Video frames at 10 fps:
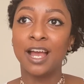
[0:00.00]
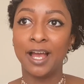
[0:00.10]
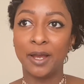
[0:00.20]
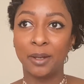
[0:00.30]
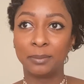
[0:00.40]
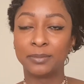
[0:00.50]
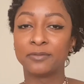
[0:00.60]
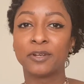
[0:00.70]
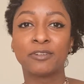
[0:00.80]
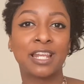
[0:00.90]

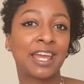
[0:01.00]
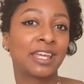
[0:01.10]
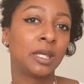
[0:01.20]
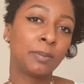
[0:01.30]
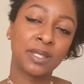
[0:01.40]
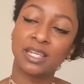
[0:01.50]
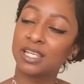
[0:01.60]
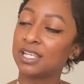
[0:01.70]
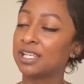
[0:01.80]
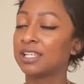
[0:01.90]
Very like
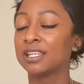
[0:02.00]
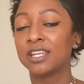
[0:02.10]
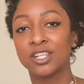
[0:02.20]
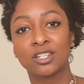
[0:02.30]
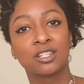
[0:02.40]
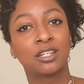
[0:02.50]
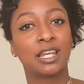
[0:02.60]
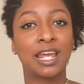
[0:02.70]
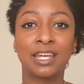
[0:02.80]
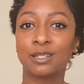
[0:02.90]
hippie-ish,
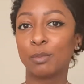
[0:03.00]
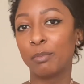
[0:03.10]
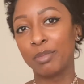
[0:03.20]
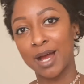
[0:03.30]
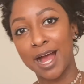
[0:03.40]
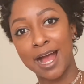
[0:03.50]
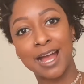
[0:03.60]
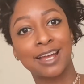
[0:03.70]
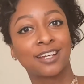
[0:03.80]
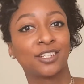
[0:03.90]
laid
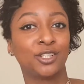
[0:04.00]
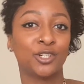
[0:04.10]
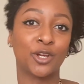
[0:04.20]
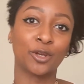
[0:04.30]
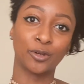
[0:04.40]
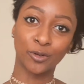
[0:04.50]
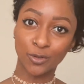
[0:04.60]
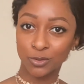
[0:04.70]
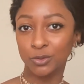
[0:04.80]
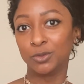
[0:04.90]
back, you know,
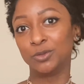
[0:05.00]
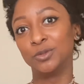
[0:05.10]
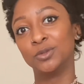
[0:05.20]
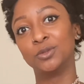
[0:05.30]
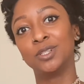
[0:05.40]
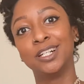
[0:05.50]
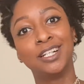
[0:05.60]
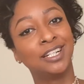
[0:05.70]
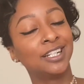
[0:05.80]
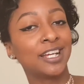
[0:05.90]
cool.
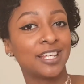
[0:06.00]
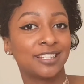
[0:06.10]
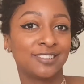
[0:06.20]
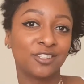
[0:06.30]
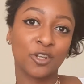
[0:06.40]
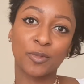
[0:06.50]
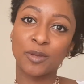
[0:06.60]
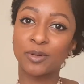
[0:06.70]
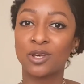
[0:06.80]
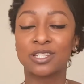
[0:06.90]
You know,
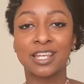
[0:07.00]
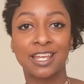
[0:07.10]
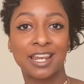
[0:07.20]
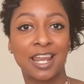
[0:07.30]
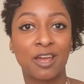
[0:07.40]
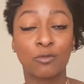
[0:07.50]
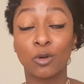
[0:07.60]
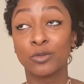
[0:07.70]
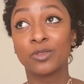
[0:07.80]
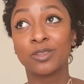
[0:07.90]
people aren't taking like,
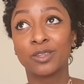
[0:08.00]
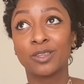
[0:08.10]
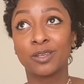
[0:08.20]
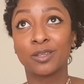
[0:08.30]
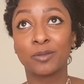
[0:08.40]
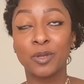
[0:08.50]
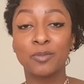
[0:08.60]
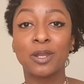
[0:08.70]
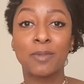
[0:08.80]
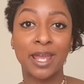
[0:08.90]
well, the
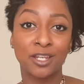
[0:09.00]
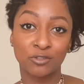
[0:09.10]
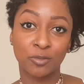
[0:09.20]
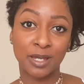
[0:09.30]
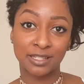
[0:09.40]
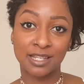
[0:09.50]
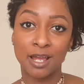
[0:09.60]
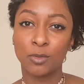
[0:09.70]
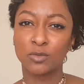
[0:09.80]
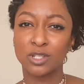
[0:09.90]
people in my age group at the
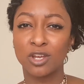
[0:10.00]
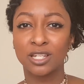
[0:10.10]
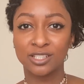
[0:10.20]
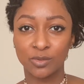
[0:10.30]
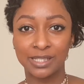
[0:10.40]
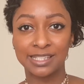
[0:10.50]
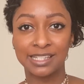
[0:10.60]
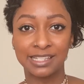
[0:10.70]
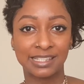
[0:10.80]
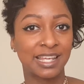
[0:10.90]
time, I was early
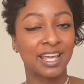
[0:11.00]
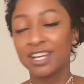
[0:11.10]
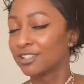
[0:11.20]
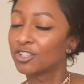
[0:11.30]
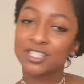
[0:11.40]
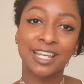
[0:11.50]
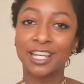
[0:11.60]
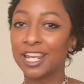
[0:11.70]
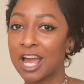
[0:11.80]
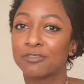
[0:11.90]
20s, not
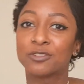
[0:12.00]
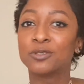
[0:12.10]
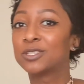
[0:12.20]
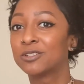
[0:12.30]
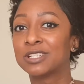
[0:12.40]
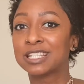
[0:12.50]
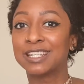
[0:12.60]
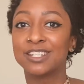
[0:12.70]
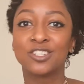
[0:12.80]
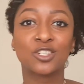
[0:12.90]
taking life too
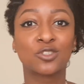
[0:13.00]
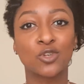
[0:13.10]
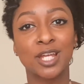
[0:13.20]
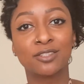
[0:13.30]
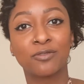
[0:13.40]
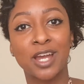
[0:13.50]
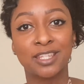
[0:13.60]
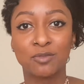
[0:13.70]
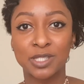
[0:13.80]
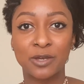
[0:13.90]
seriously, just trying to find
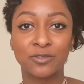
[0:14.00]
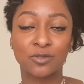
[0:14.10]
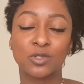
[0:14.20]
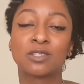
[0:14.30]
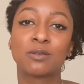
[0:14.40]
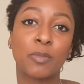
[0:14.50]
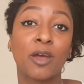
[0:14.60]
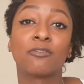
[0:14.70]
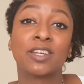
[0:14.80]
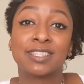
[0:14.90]
themselves. It was the
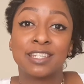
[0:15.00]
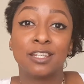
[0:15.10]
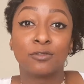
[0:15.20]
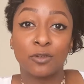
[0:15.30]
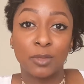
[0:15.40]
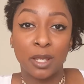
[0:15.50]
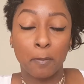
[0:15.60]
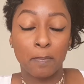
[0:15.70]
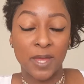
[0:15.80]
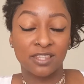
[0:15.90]
perfect scene for me
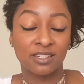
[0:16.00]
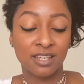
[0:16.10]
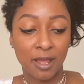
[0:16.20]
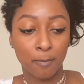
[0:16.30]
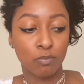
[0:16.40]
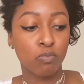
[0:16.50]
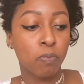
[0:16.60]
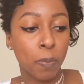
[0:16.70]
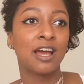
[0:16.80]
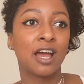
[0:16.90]
at the time.
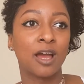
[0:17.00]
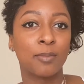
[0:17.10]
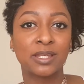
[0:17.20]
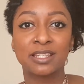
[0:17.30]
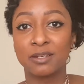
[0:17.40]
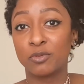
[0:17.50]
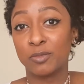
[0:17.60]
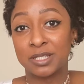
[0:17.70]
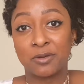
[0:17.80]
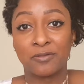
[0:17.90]
I basically put
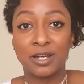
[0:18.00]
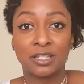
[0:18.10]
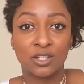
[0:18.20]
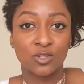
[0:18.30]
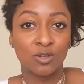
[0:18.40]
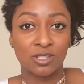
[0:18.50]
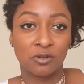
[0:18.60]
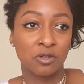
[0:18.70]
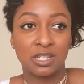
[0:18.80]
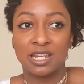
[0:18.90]
myself out there as soon as I
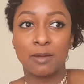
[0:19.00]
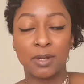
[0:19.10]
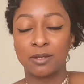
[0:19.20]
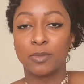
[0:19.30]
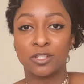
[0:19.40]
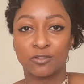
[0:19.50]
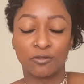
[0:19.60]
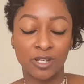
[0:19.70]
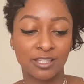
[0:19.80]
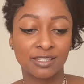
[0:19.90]
got there, and I made a bunch of
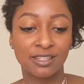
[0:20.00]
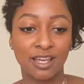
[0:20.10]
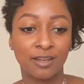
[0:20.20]
friends,